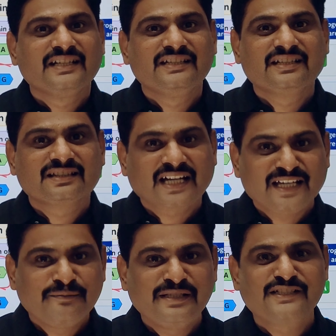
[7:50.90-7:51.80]
Here
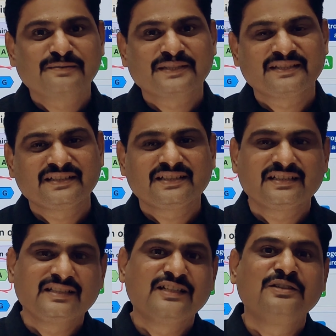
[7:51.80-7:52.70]
thymine is present,
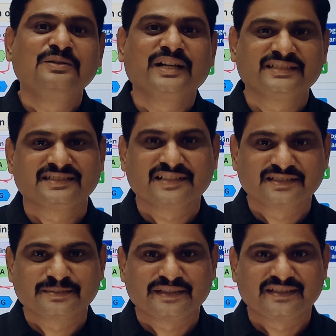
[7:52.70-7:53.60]
here uracil
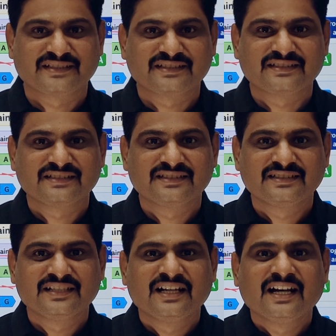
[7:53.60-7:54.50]
is present.
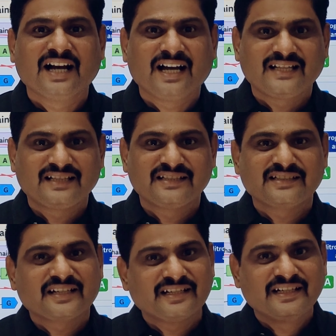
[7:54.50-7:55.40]
I
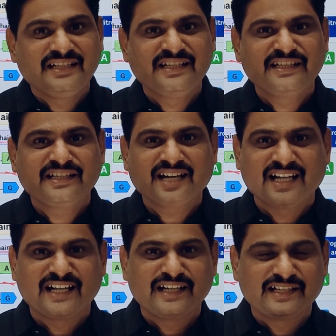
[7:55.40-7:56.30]
think DNA,
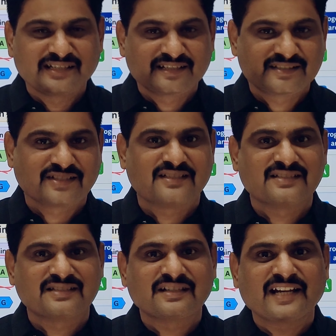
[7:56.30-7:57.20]
RNA
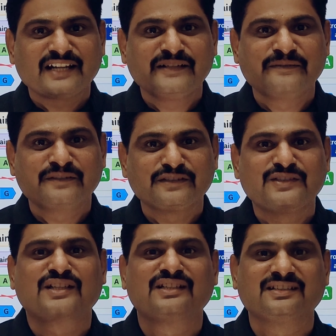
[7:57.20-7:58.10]
structure and
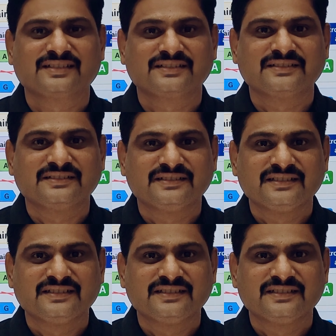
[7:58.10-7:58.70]
difference you understood.